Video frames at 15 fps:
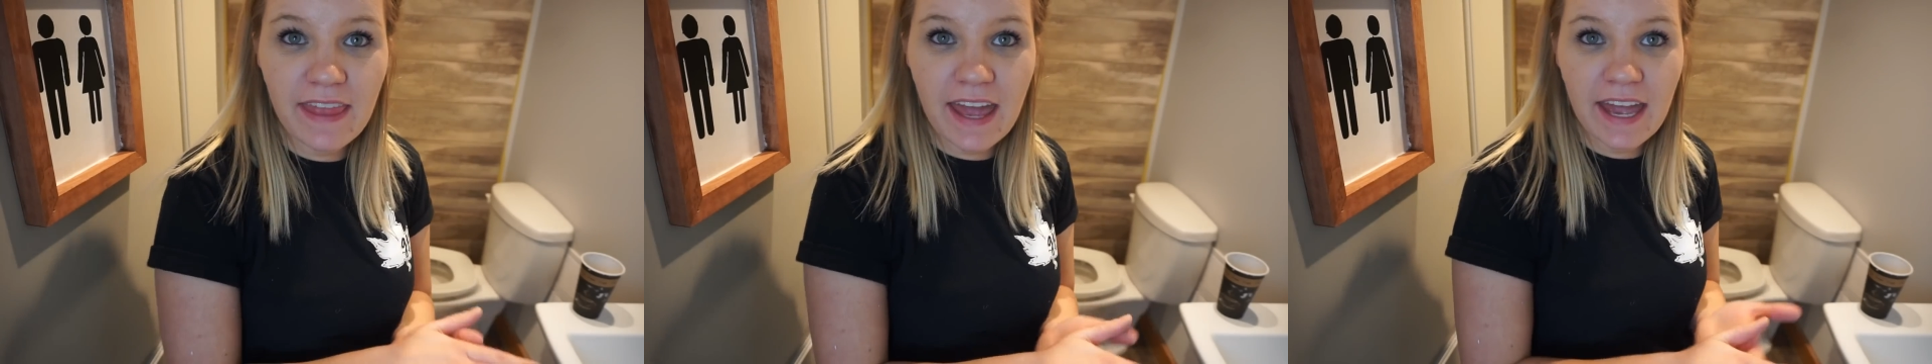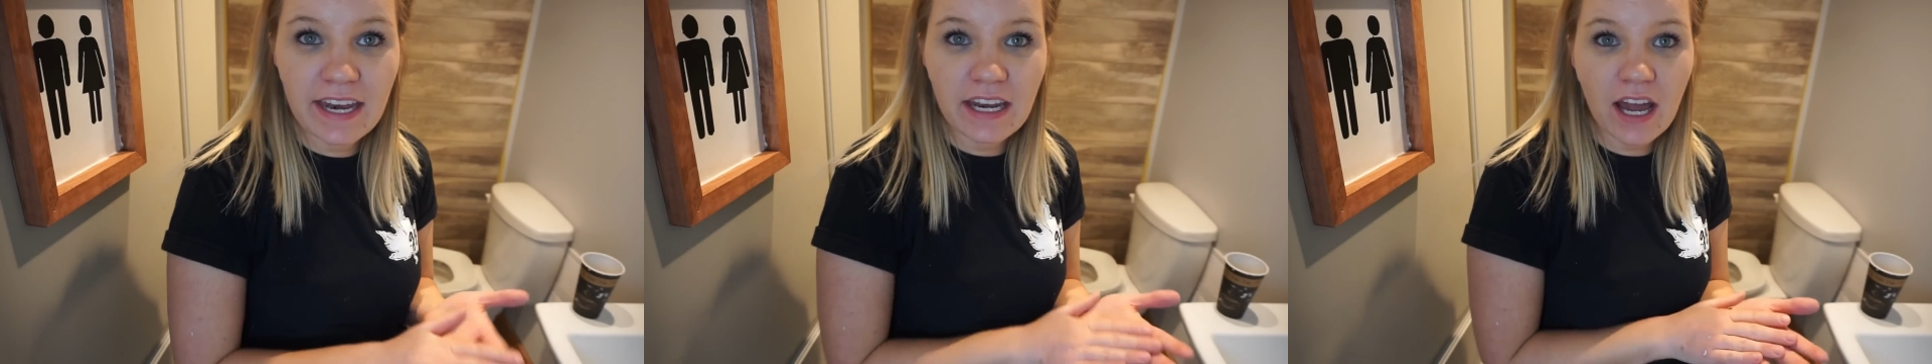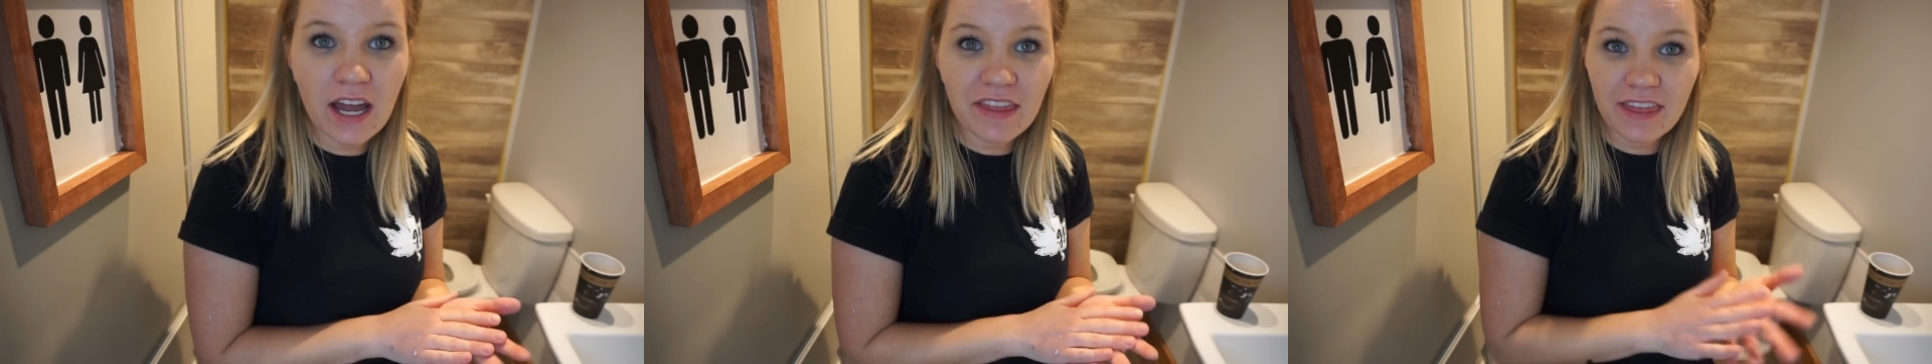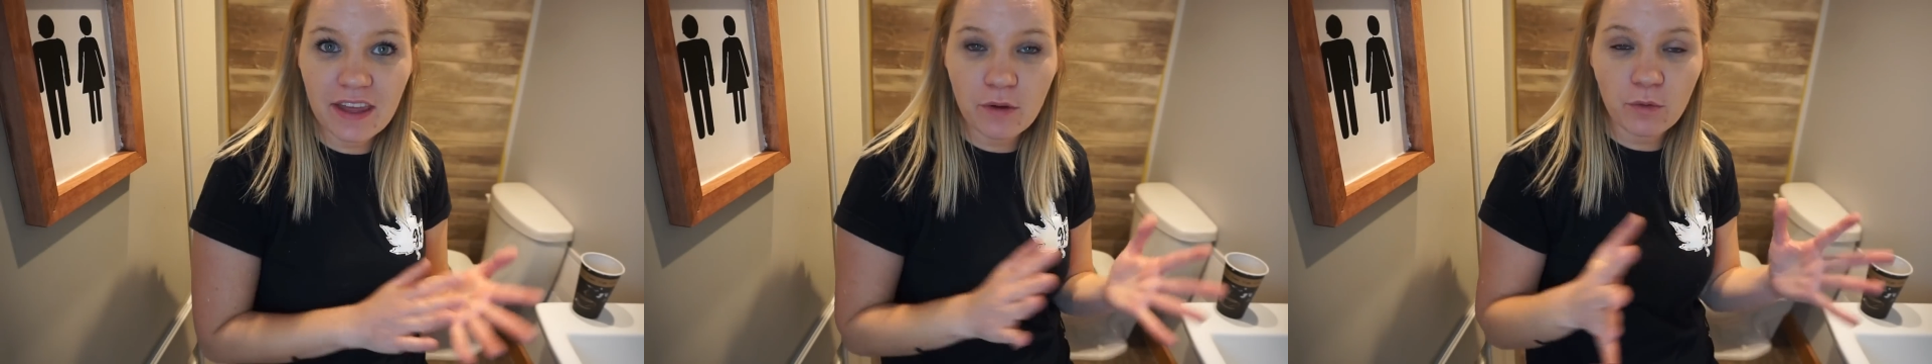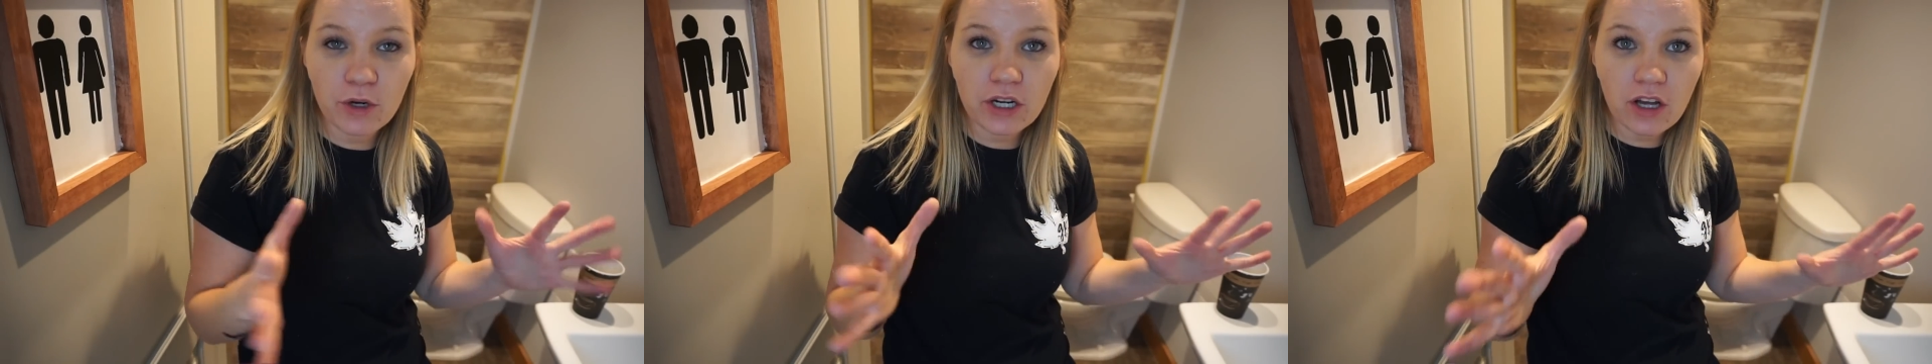then I
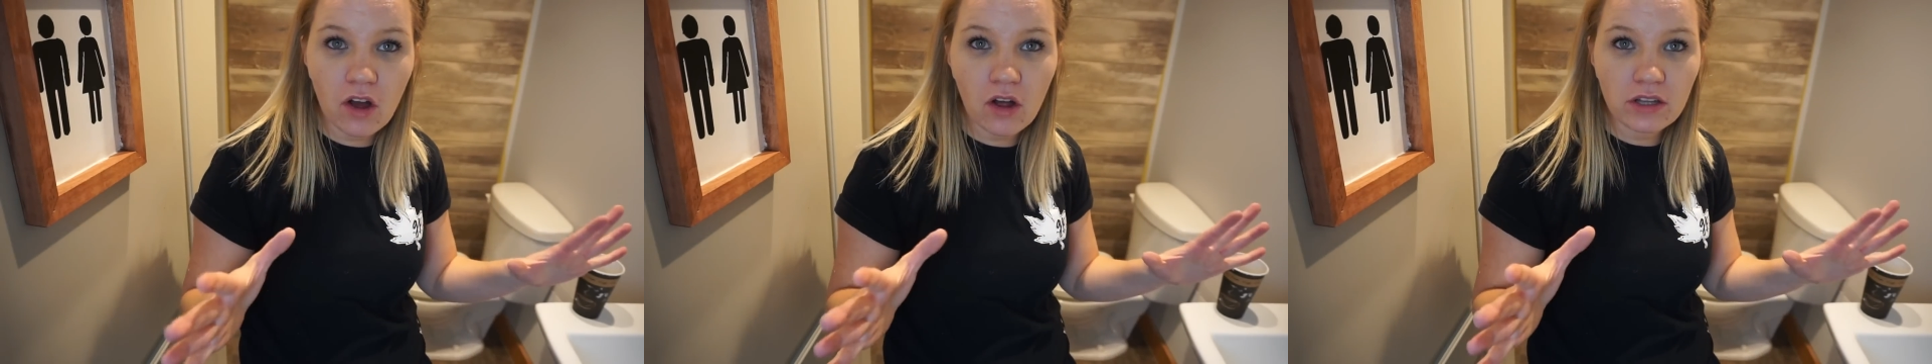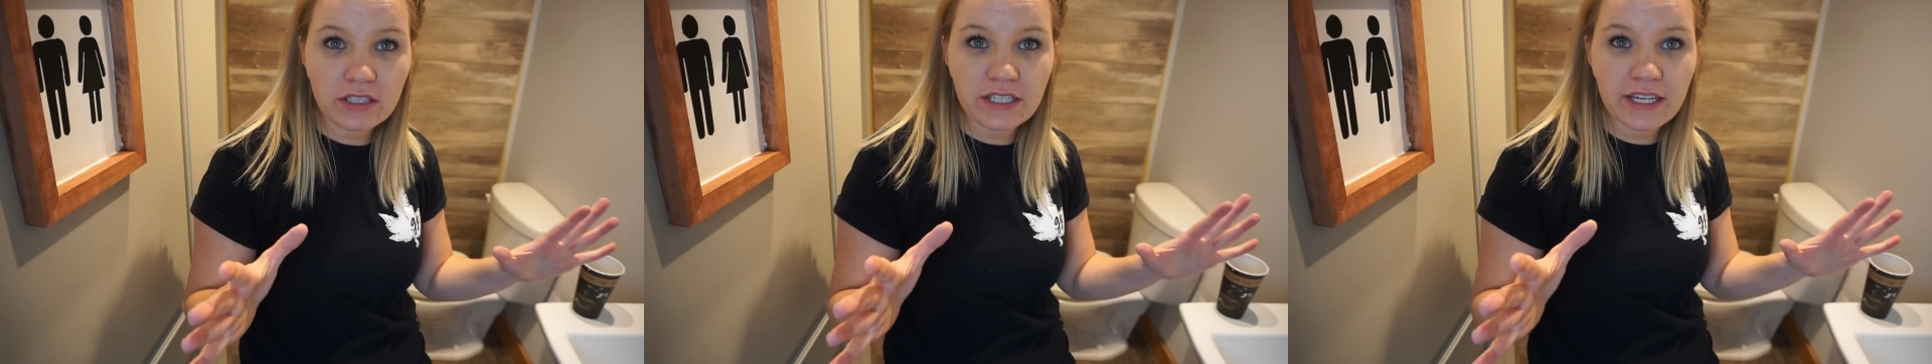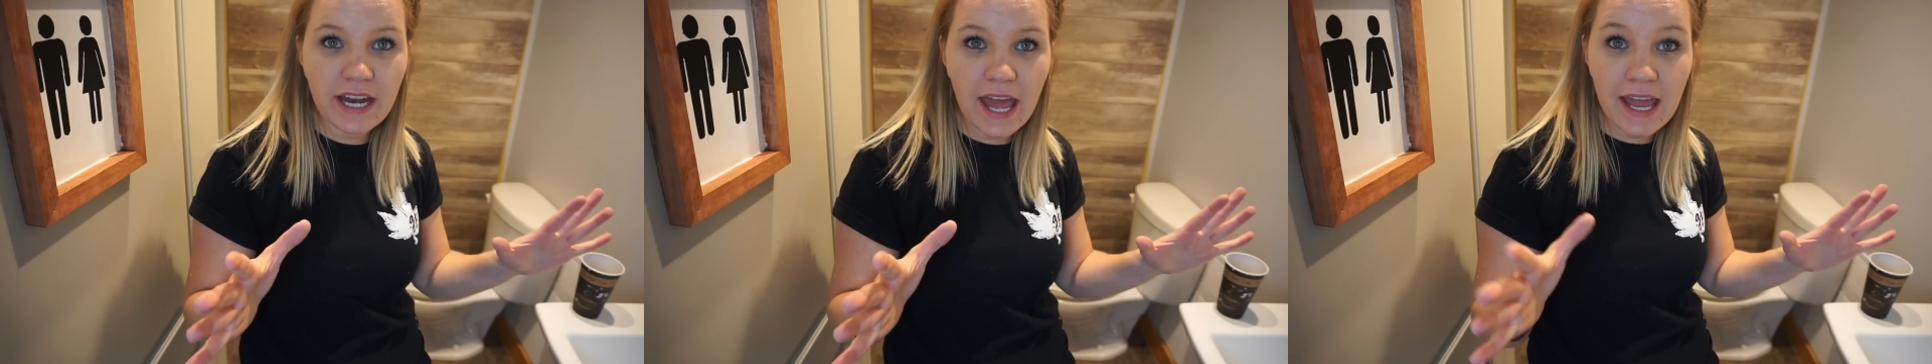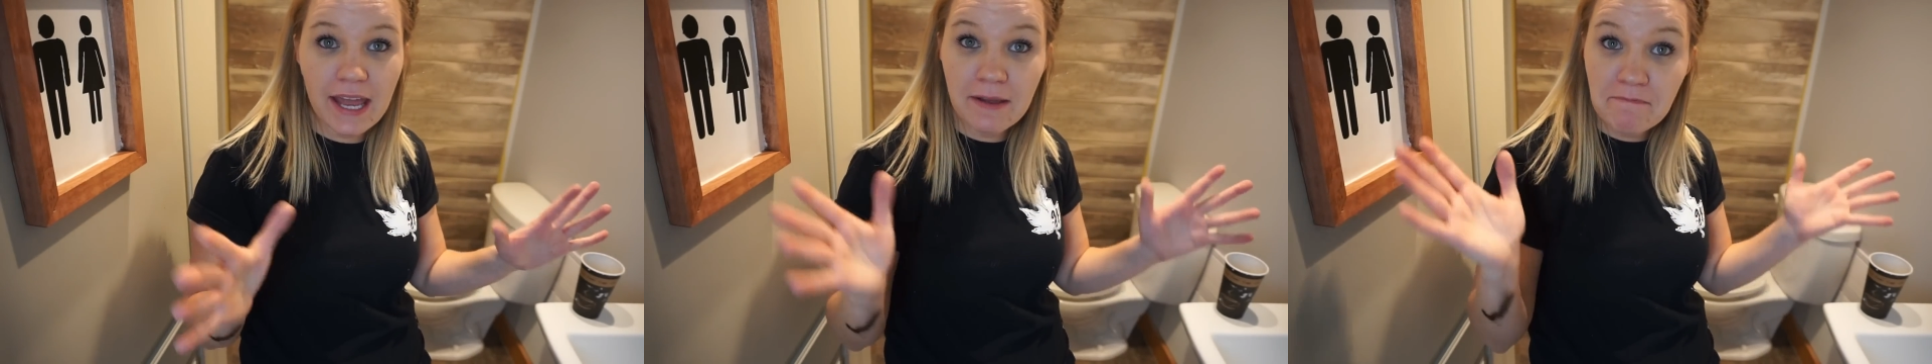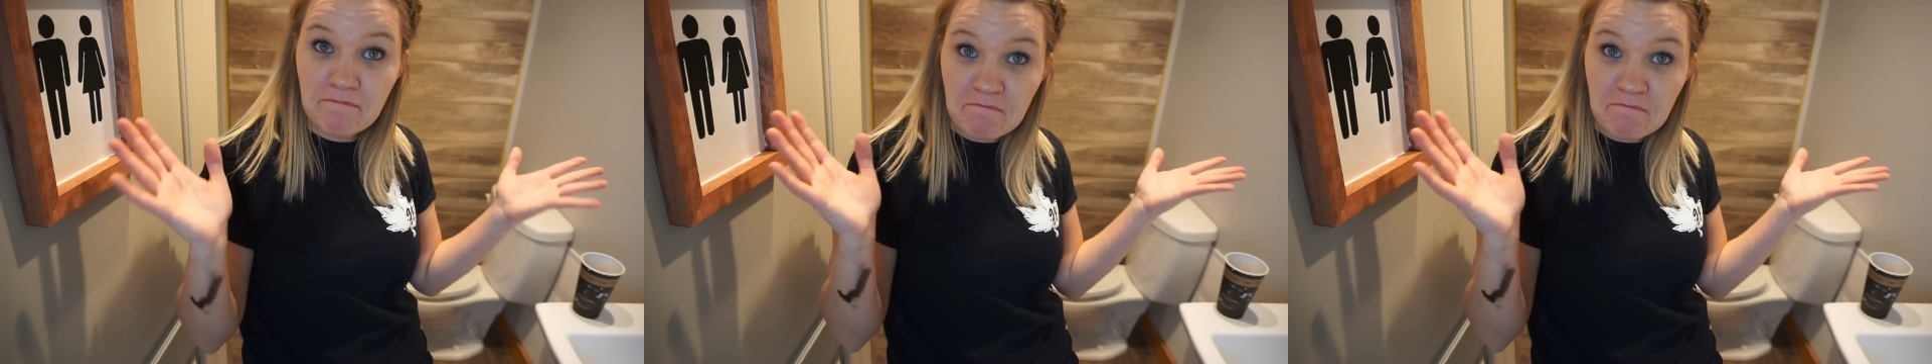think we're gonna call it a day.